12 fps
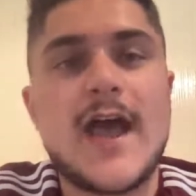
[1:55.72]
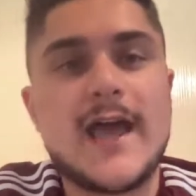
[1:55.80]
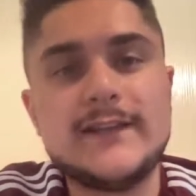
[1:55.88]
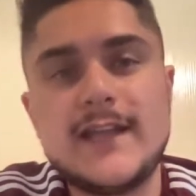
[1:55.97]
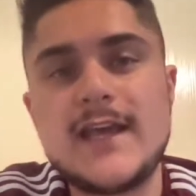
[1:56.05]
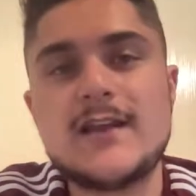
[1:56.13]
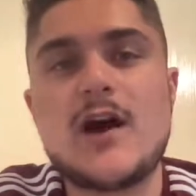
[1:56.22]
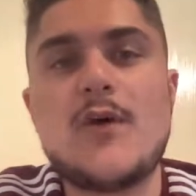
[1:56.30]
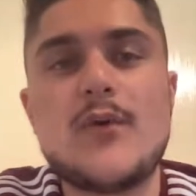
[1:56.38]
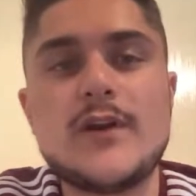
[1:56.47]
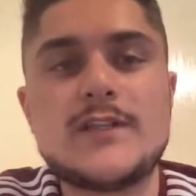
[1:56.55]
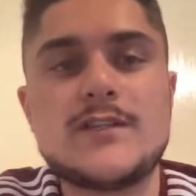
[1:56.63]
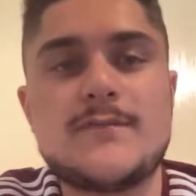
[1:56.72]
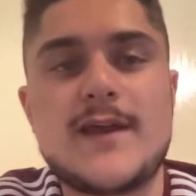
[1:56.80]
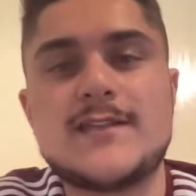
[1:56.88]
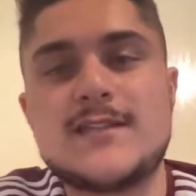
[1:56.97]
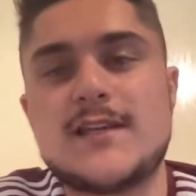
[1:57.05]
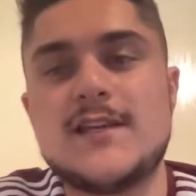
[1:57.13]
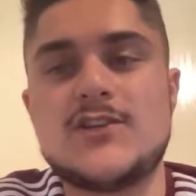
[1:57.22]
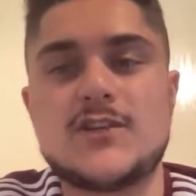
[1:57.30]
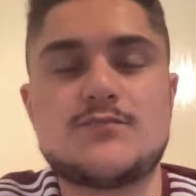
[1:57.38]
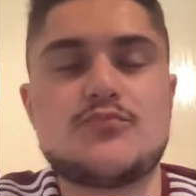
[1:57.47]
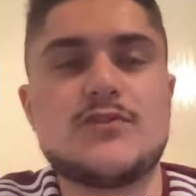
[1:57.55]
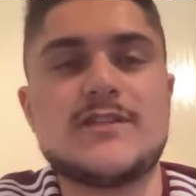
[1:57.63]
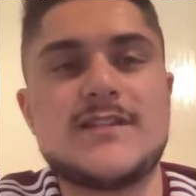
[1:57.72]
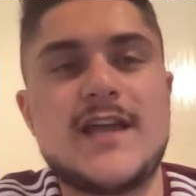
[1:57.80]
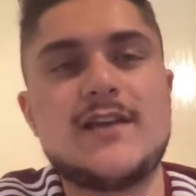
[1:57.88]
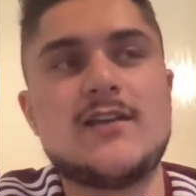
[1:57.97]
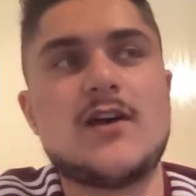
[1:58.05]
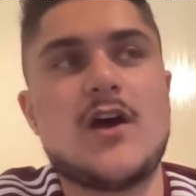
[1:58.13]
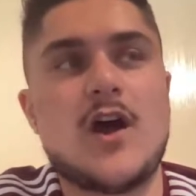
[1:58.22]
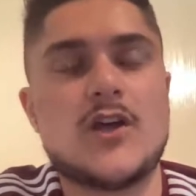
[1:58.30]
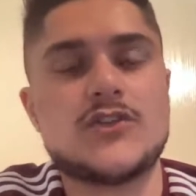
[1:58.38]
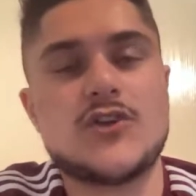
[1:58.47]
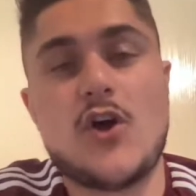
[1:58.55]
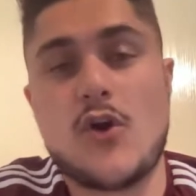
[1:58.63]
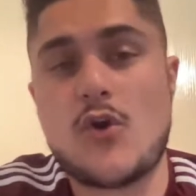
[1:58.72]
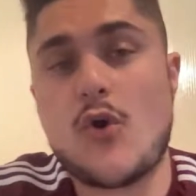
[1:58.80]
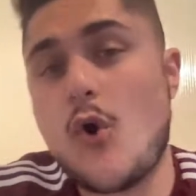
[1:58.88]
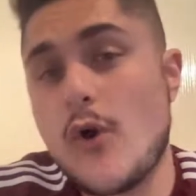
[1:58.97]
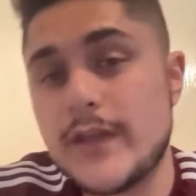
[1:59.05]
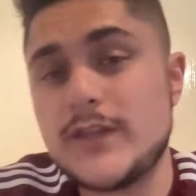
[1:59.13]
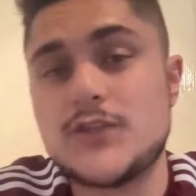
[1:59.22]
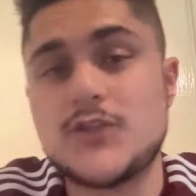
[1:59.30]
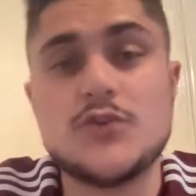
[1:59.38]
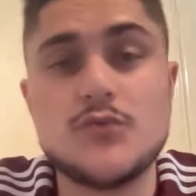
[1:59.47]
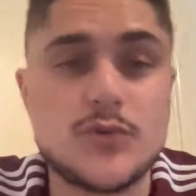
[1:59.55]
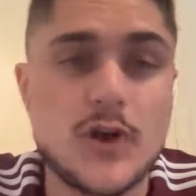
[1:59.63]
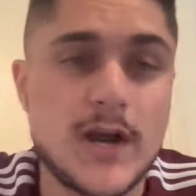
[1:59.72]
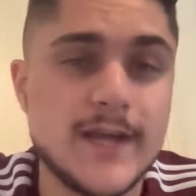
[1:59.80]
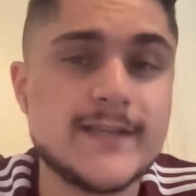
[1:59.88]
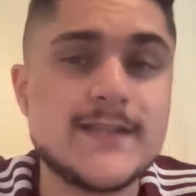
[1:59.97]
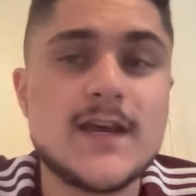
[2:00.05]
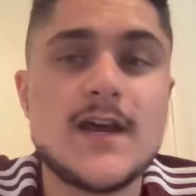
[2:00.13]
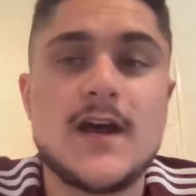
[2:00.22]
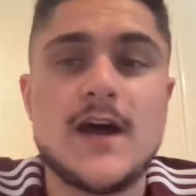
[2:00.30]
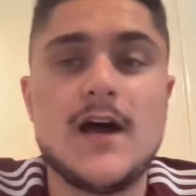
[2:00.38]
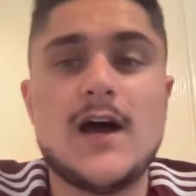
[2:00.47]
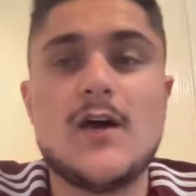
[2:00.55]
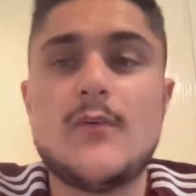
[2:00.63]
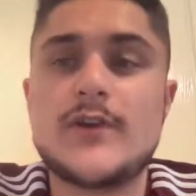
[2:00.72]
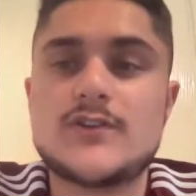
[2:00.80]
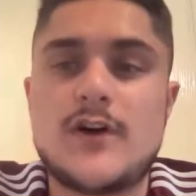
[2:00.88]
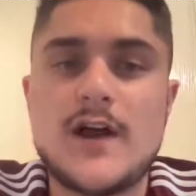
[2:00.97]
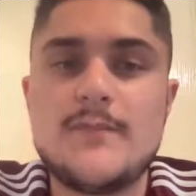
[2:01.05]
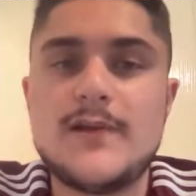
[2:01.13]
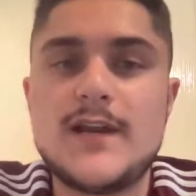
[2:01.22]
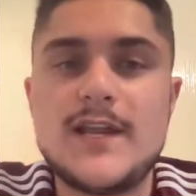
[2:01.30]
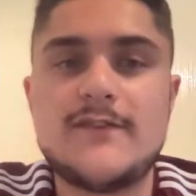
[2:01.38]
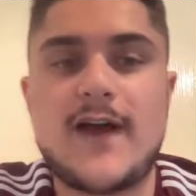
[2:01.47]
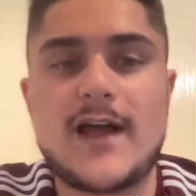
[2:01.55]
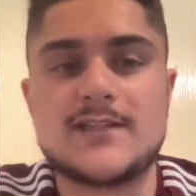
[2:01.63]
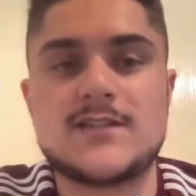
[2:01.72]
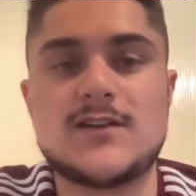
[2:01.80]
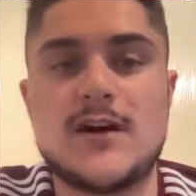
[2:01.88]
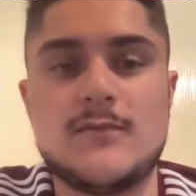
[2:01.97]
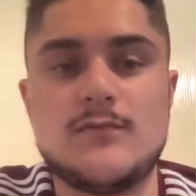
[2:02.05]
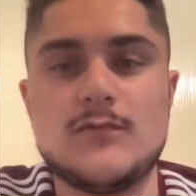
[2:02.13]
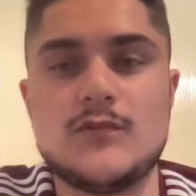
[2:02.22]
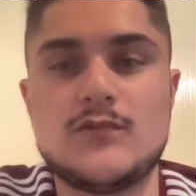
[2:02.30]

And then I wanted to basically just present a certain coin to you guys, which I believe has some